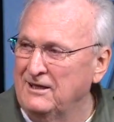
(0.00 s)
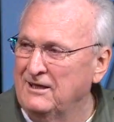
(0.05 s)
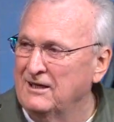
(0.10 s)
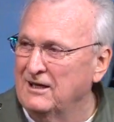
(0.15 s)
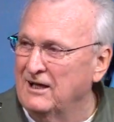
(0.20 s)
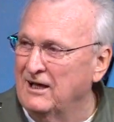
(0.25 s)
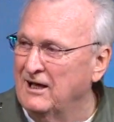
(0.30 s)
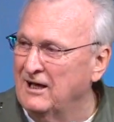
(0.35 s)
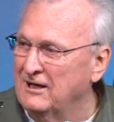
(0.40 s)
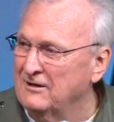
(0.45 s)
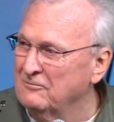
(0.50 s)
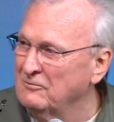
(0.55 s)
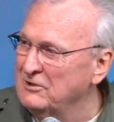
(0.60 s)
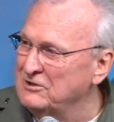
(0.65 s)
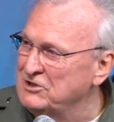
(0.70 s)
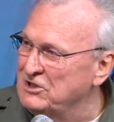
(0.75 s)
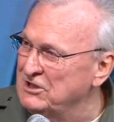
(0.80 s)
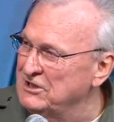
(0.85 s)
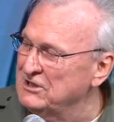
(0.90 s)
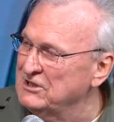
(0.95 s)
uh,
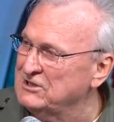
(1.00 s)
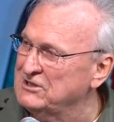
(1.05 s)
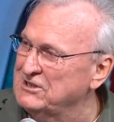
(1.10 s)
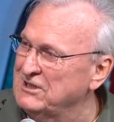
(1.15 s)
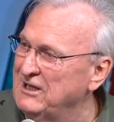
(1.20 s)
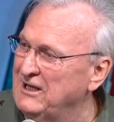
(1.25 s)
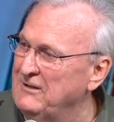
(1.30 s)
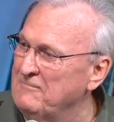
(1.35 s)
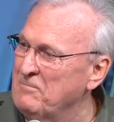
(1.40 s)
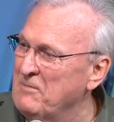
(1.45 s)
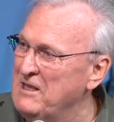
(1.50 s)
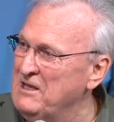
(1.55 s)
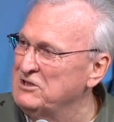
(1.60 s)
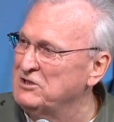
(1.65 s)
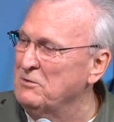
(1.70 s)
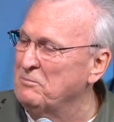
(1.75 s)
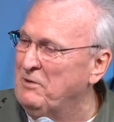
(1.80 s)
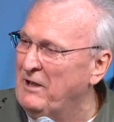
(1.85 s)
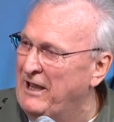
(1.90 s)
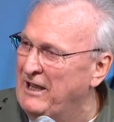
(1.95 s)
which is uh, he's
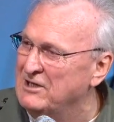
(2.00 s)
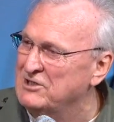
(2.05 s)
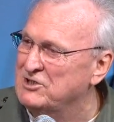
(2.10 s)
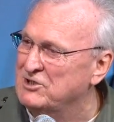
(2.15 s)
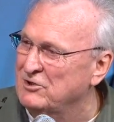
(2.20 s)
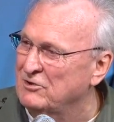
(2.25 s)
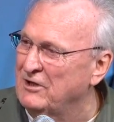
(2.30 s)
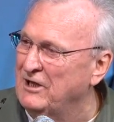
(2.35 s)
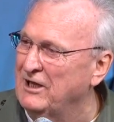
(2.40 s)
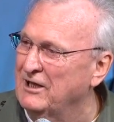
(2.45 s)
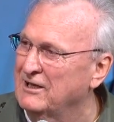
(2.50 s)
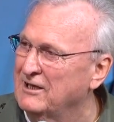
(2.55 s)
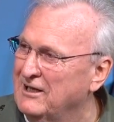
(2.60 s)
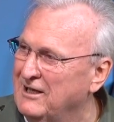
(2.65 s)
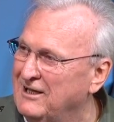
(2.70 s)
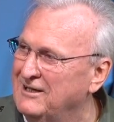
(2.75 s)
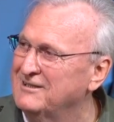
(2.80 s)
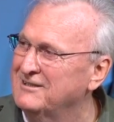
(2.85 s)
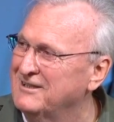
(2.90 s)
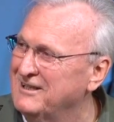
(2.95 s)
a pastor in
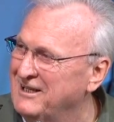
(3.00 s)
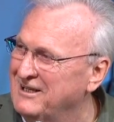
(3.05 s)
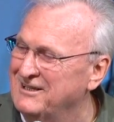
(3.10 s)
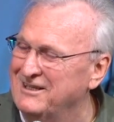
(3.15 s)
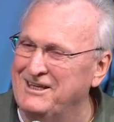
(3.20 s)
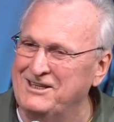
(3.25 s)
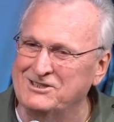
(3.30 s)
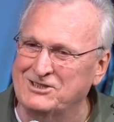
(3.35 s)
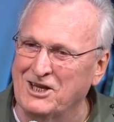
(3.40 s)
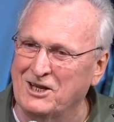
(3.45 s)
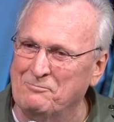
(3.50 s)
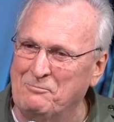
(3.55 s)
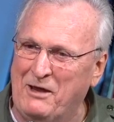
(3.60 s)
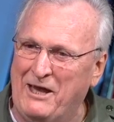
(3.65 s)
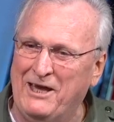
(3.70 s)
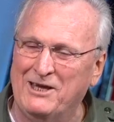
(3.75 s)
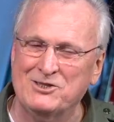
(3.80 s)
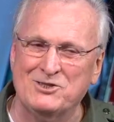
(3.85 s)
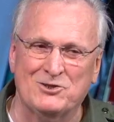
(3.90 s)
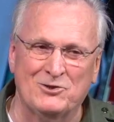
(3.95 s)
uh, he's a
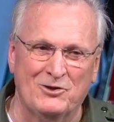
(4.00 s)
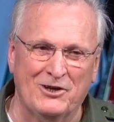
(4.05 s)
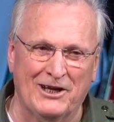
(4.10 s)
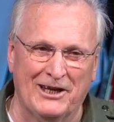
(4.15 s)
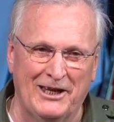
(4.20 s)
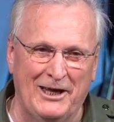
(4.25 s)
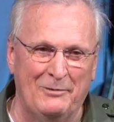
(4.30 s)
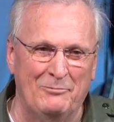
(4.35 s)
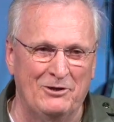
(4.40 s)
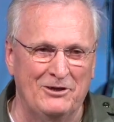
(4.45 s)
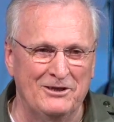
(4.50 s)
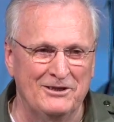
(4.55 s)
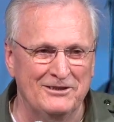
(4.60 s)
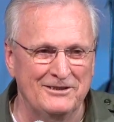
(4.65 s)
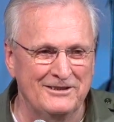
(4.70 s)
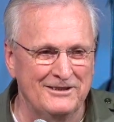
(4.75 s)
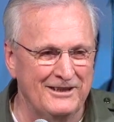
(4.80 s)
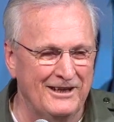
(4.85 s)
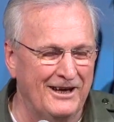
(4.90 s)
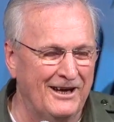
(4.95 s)
pastor in Lebanon,
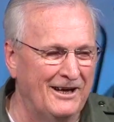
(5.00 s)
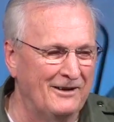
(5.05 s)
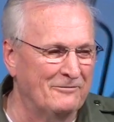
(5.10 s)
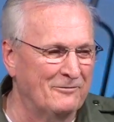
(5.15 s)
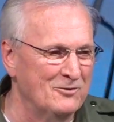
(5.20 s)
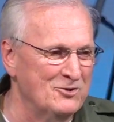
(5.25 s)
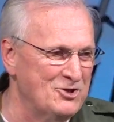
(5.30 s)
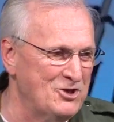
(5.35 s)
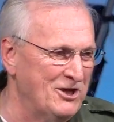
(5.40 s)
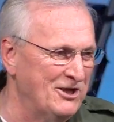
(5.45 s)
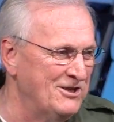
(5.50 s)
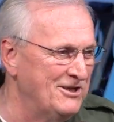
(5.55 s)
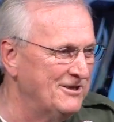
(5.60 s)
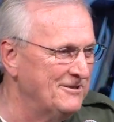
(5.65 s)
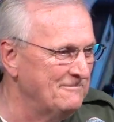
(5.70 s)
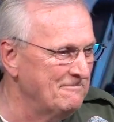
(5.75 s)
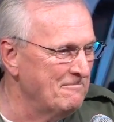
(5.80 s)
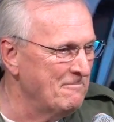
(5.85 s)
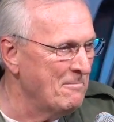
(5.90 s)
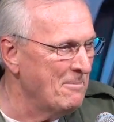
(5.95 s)
uh, Virginia,
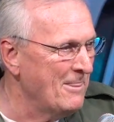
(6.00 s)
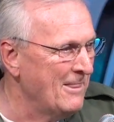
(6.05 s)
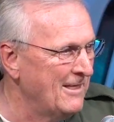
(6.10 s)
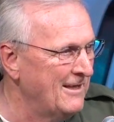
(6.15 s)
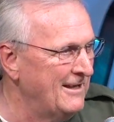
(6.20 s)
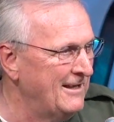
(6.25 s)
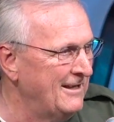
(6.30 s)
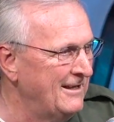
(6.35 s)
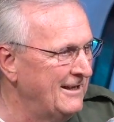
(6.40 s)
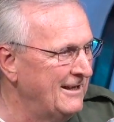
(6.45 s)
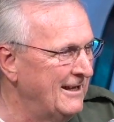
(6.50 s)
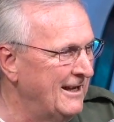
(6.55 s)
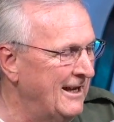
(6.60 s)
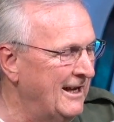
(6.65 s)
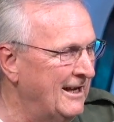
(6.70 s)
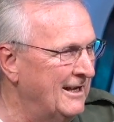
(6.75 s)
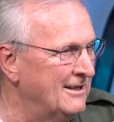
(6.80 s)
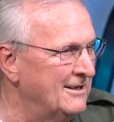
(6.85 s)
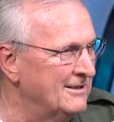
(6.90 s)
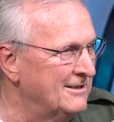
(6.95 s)

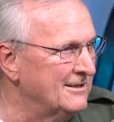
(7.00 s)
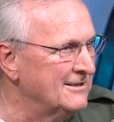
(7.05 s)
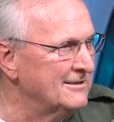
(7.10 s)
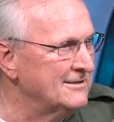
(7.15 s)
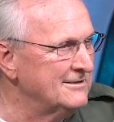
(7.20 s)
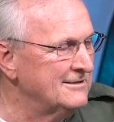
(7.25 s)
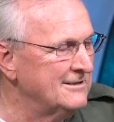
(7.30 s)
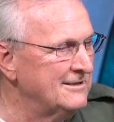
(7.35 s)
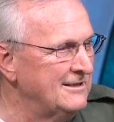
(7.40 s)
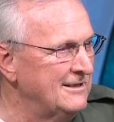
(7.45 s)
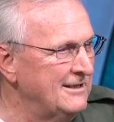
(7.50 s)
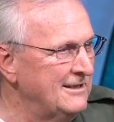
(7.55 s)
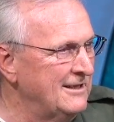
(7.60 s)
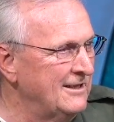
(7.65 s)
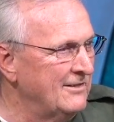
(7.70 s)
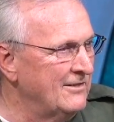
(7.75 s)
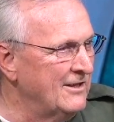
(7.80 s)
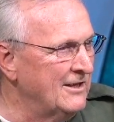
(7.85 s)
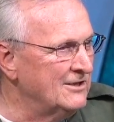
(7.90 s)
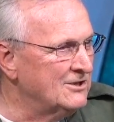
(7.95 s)
and uh,
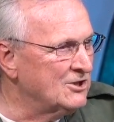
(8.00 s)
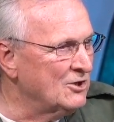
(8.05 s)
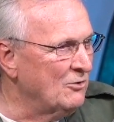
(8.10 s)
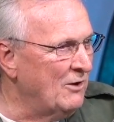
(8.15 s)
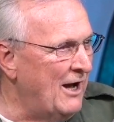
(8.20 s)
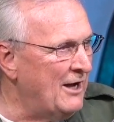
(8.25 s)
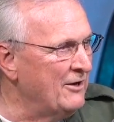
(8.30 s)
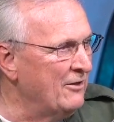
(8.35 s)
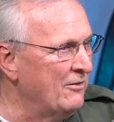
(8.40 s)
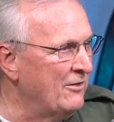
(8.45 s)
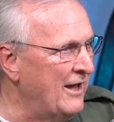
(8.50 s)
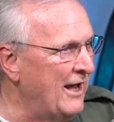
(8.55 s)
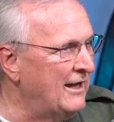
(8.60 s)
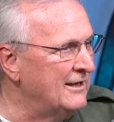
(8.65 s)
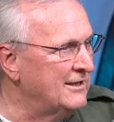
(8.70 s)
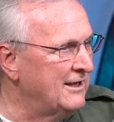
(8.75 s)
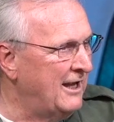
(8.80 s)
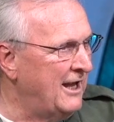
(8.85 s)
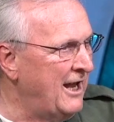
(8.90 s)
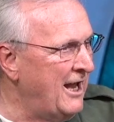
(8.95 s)
the so out of
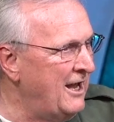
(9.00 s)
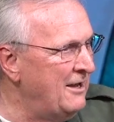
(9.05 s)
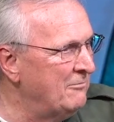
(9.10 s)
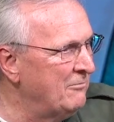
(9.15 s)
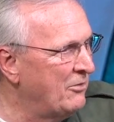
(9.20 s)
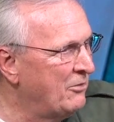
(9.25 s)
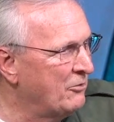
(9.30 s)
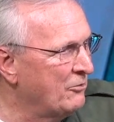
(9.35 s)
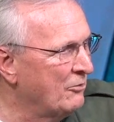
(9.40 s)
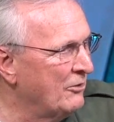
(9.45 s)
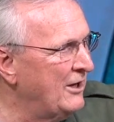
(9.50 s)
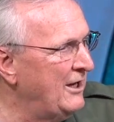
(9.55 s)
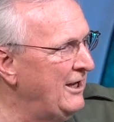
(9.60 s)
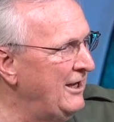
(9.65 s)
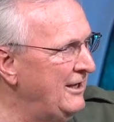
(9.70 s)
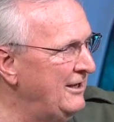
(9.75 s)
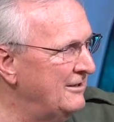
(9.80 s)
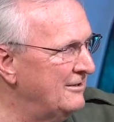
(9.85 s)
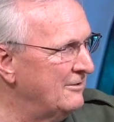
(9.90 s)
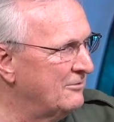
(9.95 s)
that came
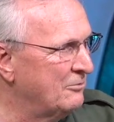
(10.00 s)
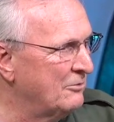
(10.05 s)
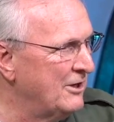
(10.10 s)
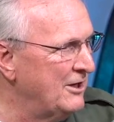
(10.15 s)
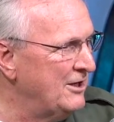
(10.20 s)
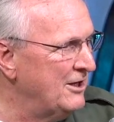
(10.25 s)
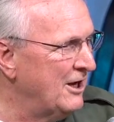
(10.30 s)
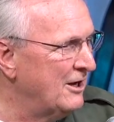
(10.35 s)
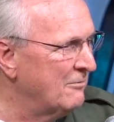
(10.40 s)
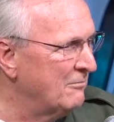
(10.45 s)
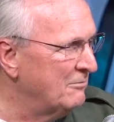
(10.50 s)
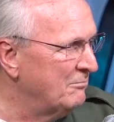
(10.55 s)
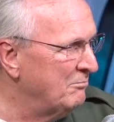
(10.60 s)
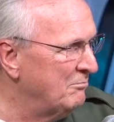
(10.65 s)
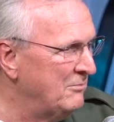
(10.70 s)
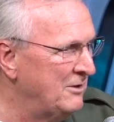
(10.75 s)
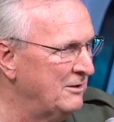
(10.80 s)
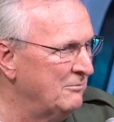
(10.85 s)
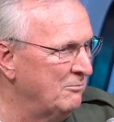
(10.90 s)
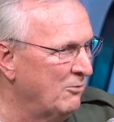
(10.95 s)
three three young
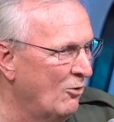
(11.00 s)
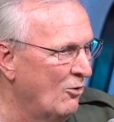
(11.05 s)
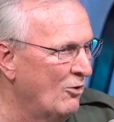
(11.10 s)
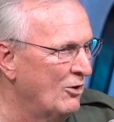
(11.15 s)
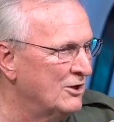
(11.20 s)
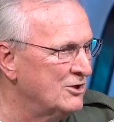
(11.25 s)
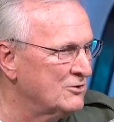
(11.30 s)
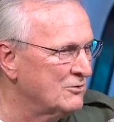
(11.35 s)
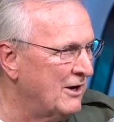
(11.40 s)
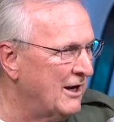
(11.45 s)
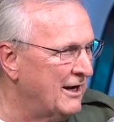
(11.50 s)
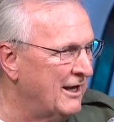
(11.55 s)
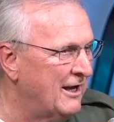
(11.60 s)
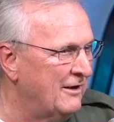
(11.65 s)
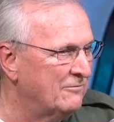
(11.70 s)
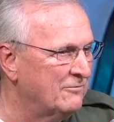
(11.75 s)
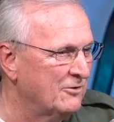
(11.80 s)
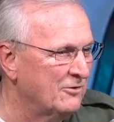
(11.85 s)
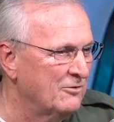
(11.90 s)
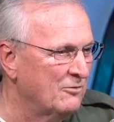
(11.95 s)
boys right
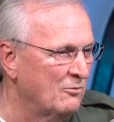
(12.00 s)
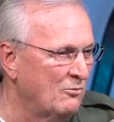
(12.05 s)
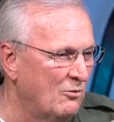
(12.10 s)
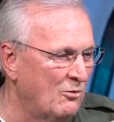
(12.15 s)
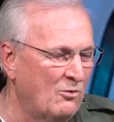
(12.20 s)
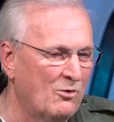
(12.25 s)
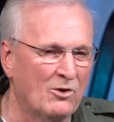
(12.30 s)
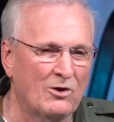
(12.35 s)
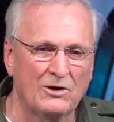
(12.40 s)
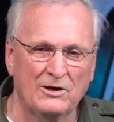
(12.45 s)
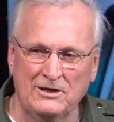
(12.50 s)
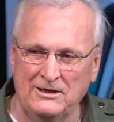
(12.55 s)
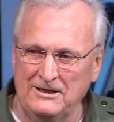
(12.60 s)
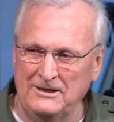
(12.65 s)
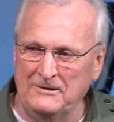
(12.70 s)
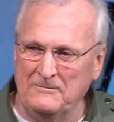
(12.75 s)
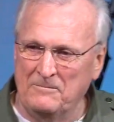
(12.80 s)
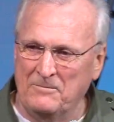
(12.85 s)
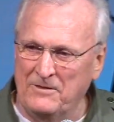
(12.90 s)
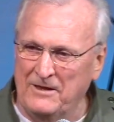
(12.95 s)
after the war
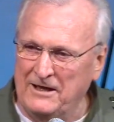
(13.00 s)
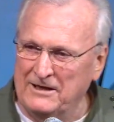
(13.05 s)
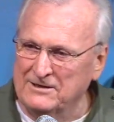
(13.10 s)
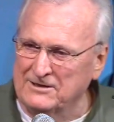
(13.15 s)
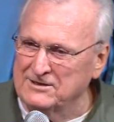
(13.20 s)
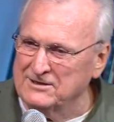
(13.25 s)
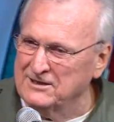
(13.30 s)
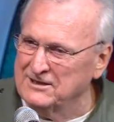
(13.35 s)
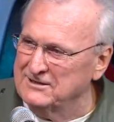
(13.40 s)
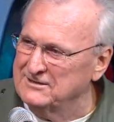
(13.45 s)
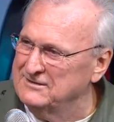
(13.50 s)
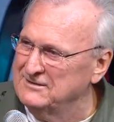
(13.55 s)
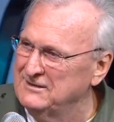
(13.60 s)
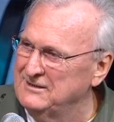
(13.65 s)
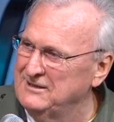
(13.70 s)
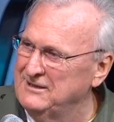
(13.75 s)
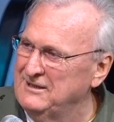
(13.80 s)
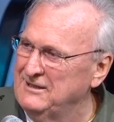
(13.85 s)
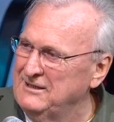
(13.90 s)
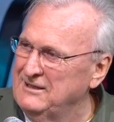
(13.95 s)
that uh,
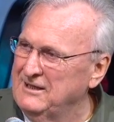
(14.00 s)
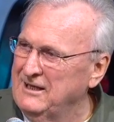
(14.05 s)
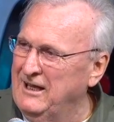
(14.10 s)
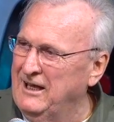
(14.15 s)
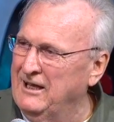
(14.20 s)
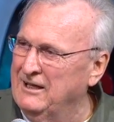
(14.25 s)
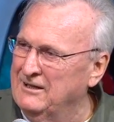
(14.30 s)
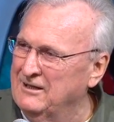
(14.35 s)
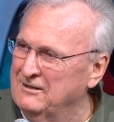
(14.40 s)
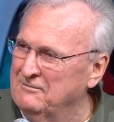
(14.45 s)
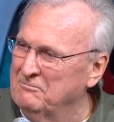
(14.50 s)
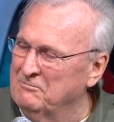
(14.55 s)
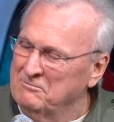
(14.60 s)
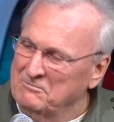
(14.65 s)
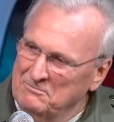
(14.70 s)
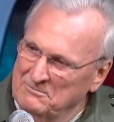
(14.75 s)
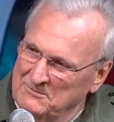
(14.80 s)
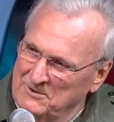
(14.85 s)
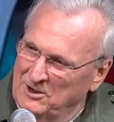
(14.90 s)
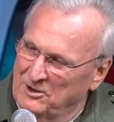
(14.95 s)
and
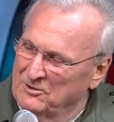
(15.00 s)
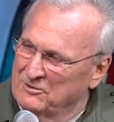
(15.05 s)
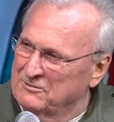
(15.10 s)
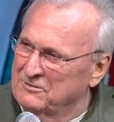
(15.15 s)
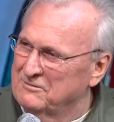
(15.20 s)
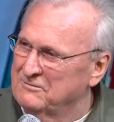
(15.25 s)
you know